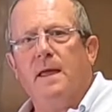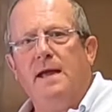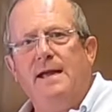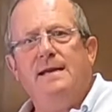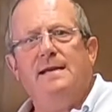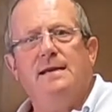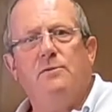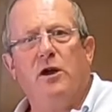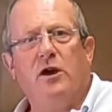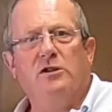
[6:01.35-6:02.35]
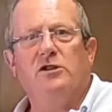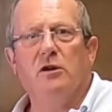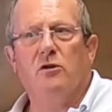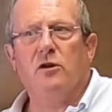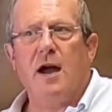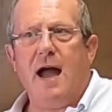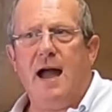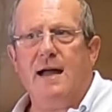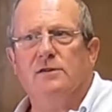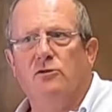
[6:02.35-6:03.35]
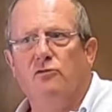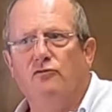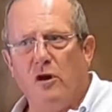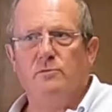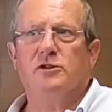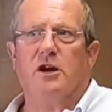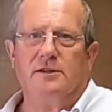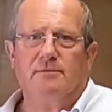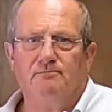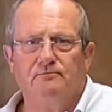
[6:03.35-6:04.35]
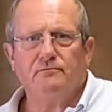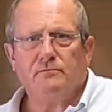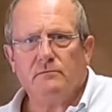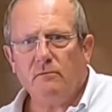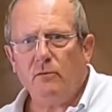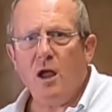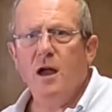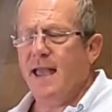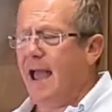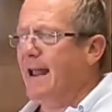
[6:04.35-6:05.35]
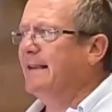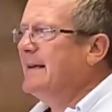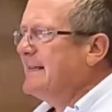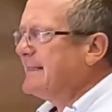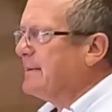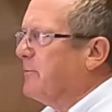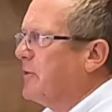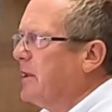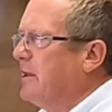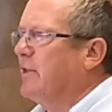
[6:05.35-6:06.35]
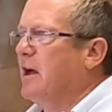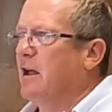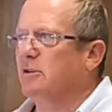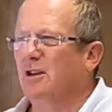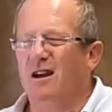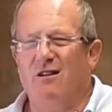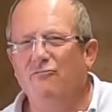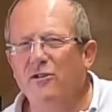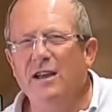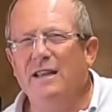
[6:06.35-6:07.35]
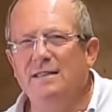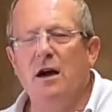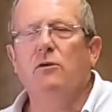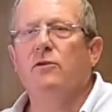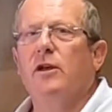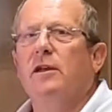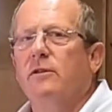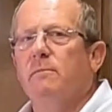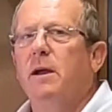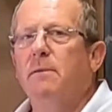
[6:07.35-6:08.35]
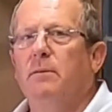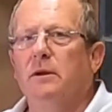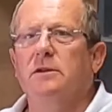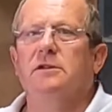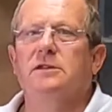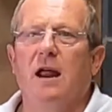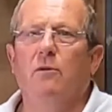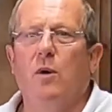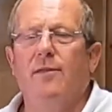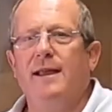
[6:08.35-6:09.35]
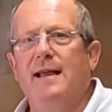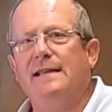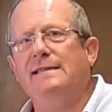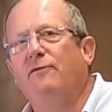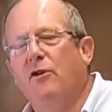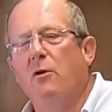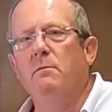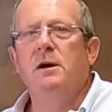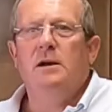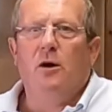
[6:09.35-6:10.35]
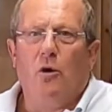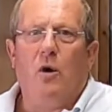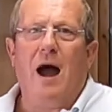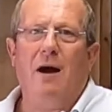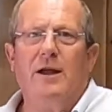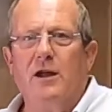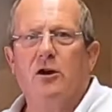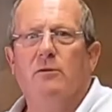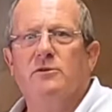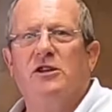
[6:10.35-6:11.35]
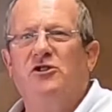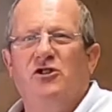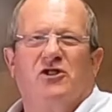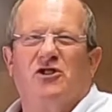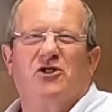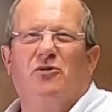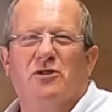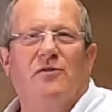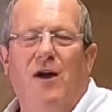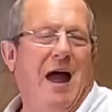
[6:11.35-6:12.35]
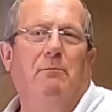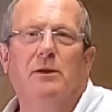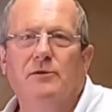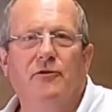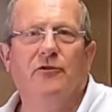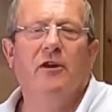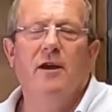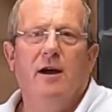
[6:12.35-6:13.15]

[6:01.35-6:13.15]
we're going to look at Ropesight. Again, something that I really don't think that people understand where they get it from or how it comes. It just sort of happens.